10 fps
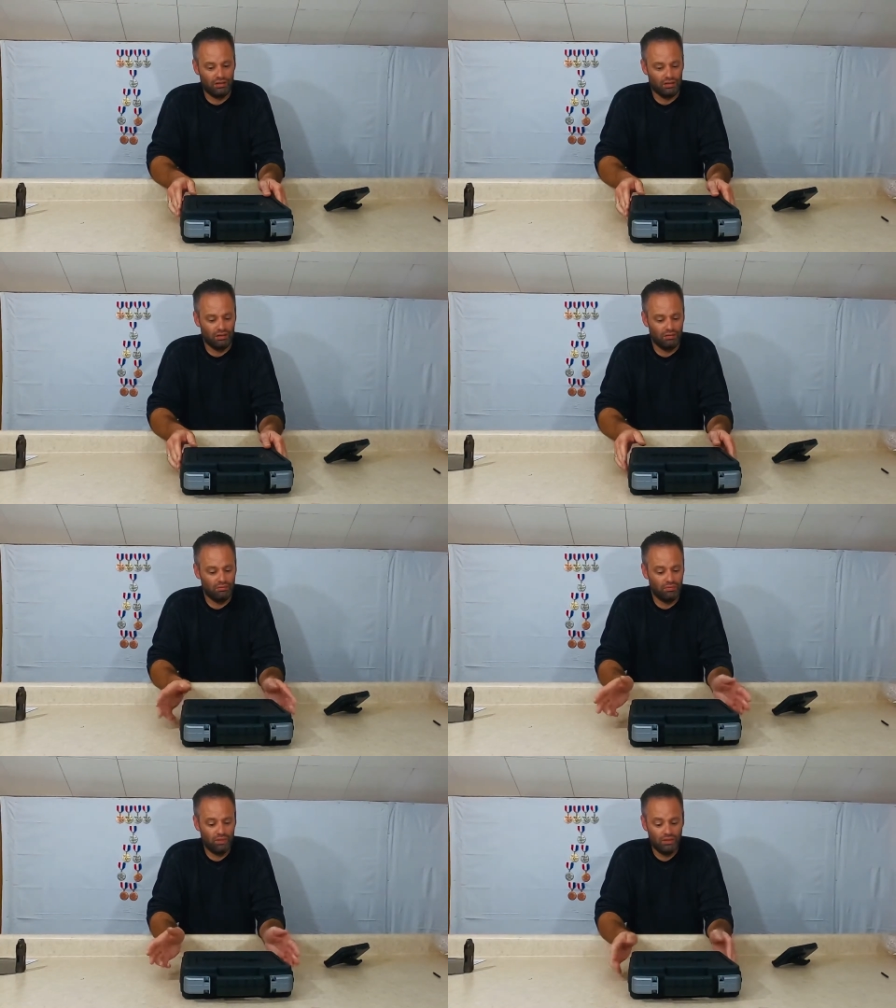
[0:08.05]

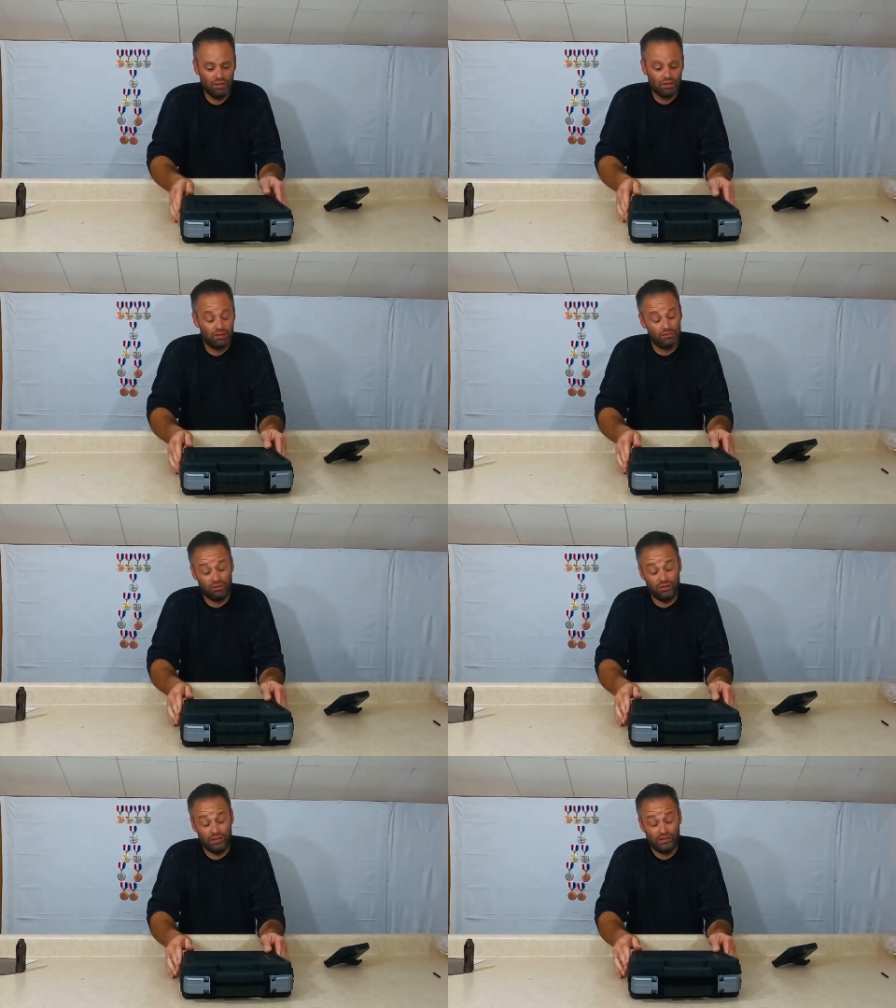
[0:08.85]
Um, it's a
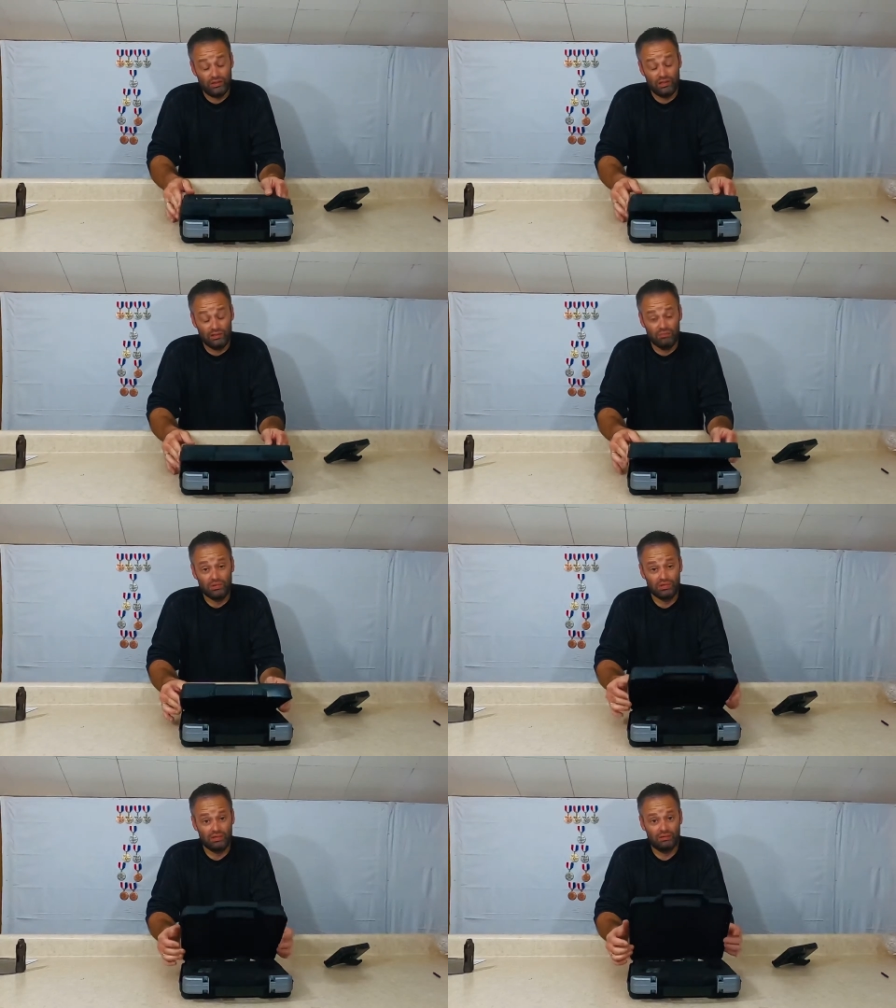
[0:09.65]
really nice gun,
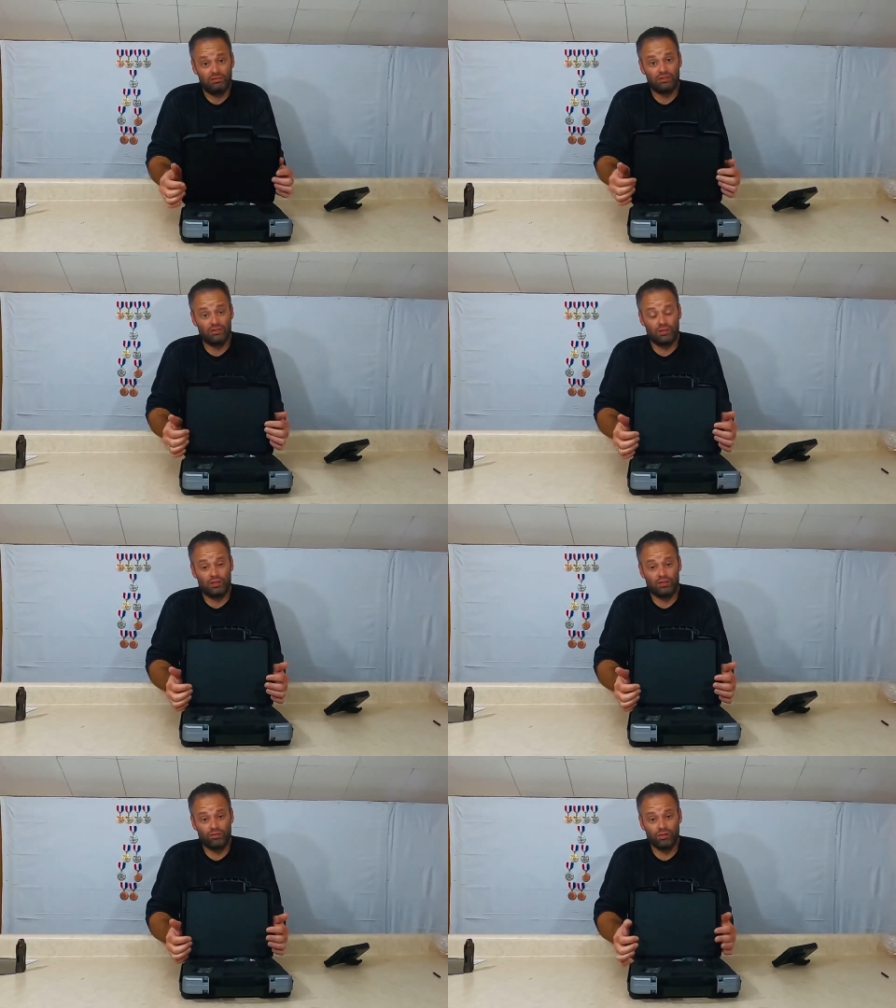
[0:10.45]
but just want
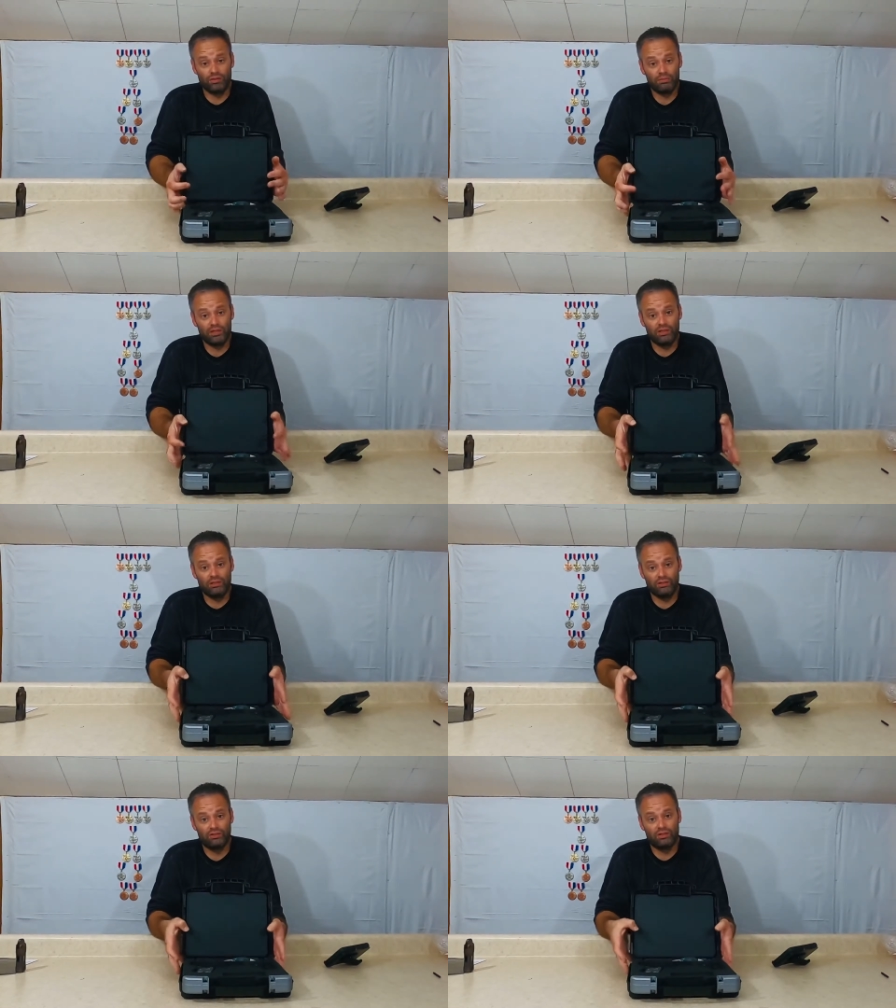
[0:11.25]
to cover this
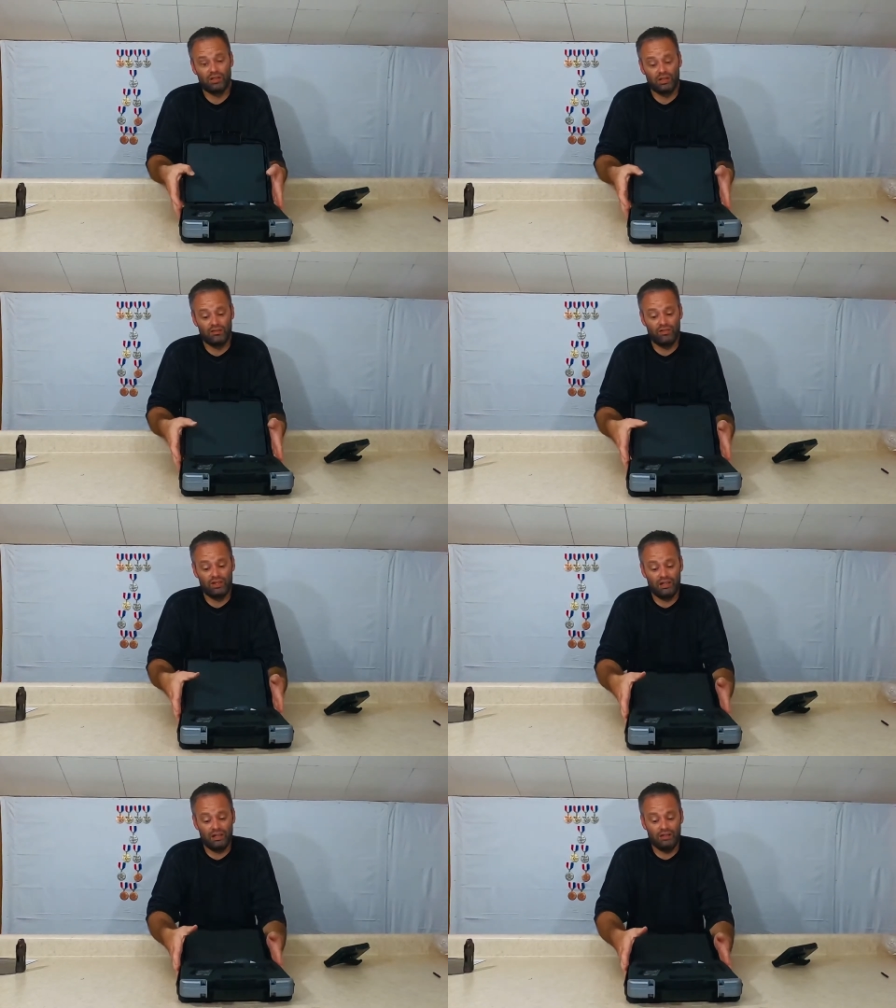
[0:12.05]
because I've
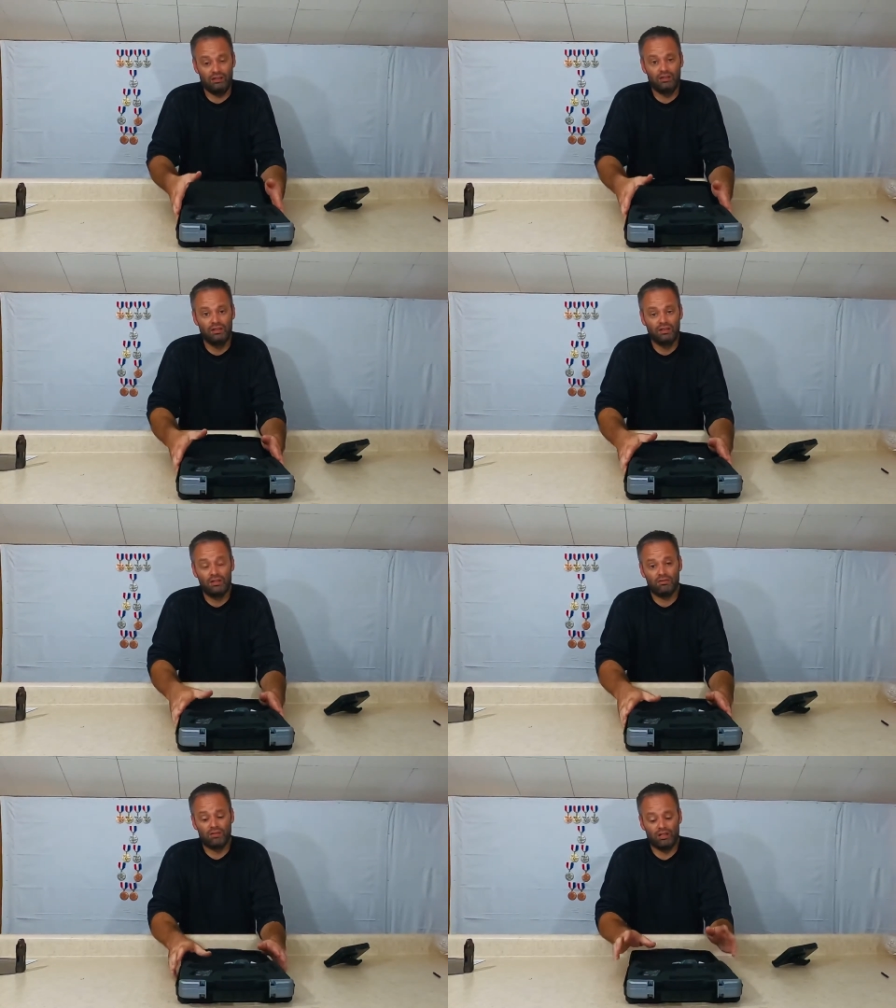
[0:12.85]
had,
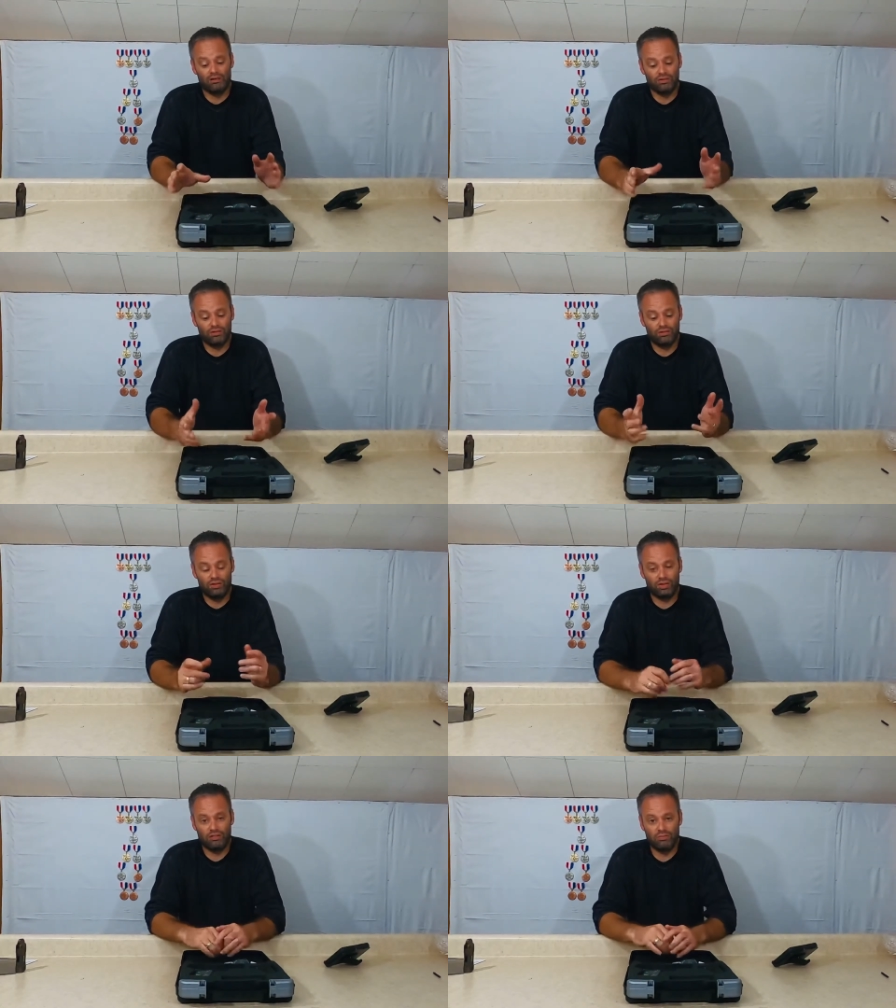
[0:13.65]
when I was
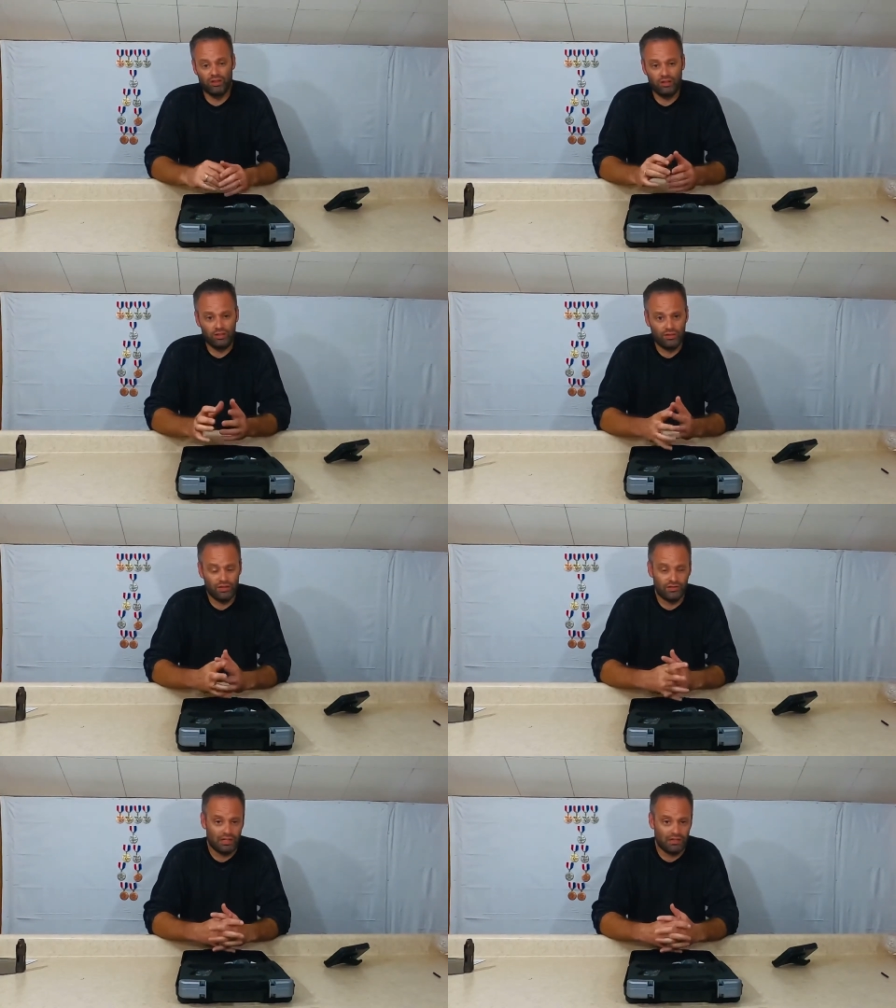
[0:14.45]
looking up about the issue
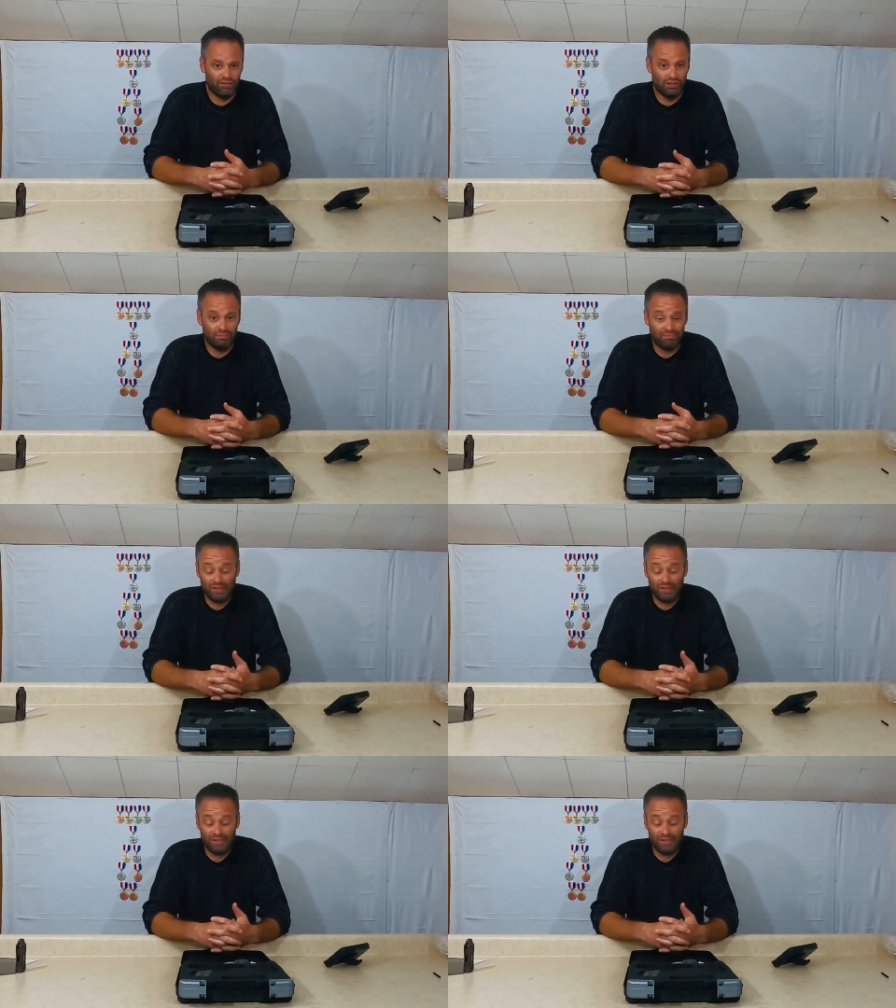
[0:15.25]
I was having,